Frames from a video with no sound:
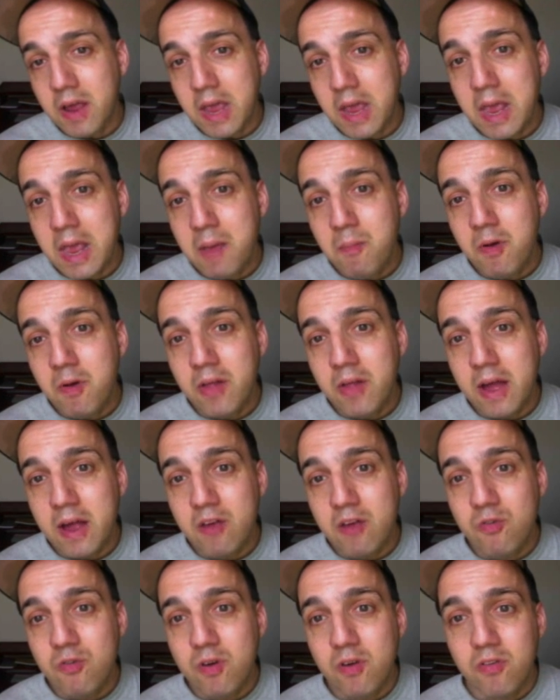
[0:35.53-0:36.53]
email
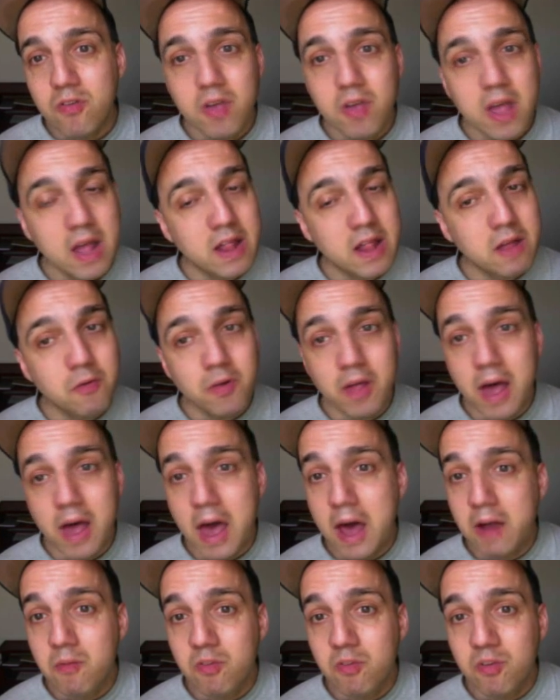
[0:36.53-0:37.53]
address, and then we'll add
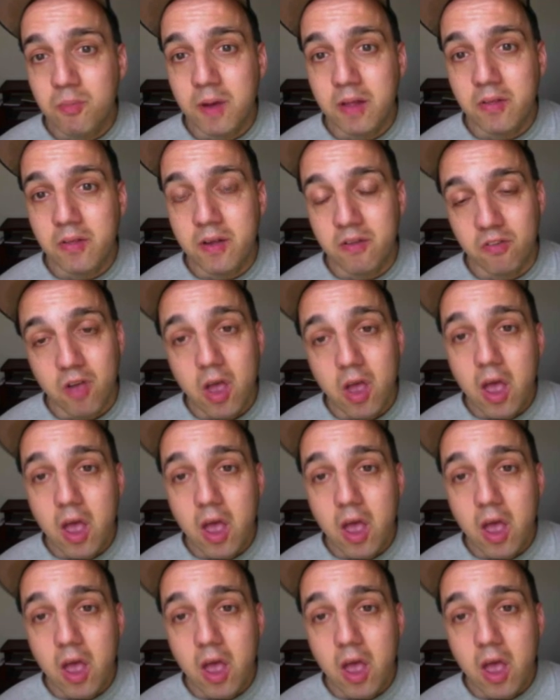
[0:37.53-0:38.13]
them to my list.